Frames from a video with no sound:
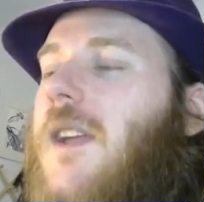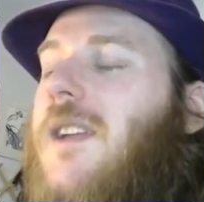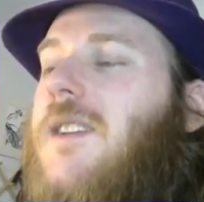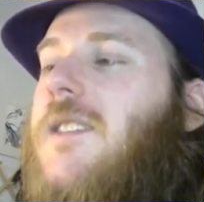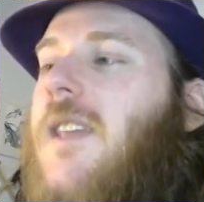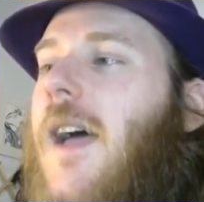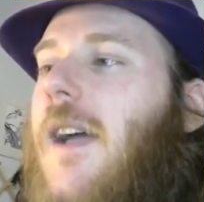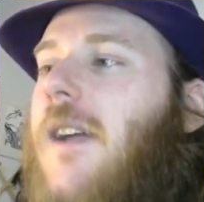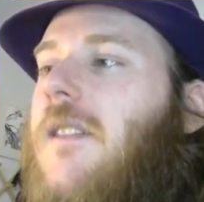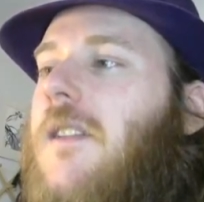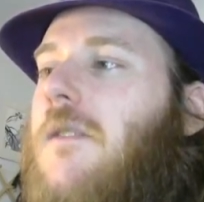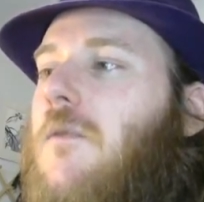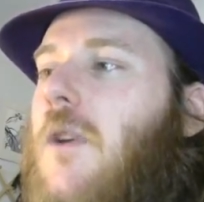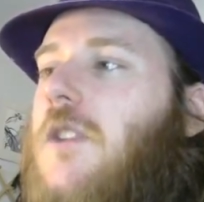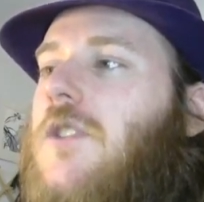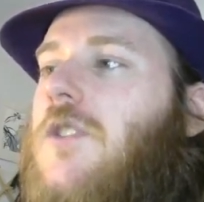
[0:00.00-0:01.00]
exactly
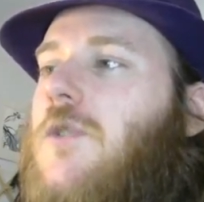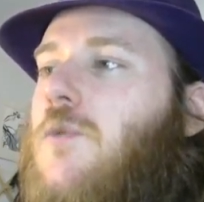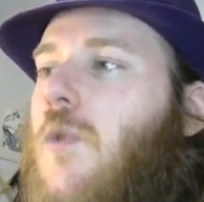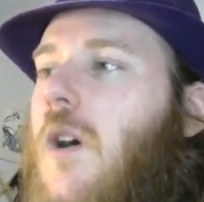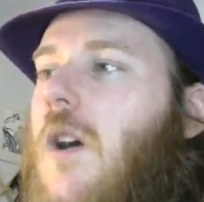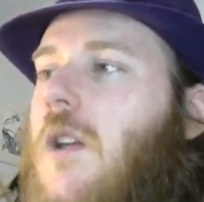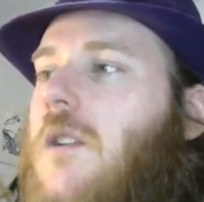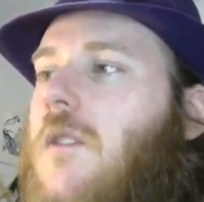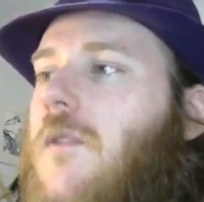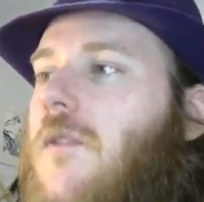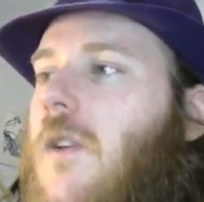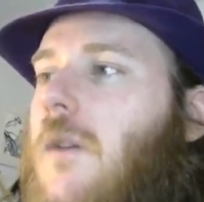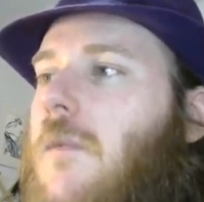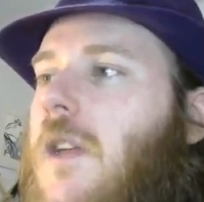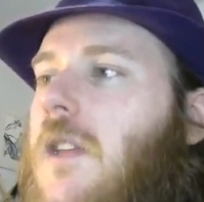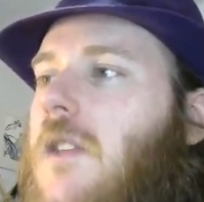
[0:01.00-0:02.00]
what you want
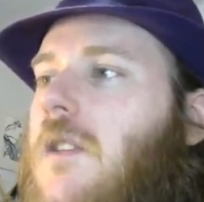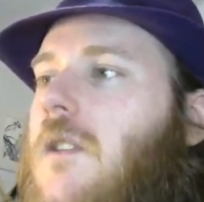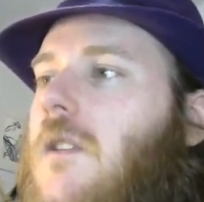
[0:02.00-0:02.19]
from it.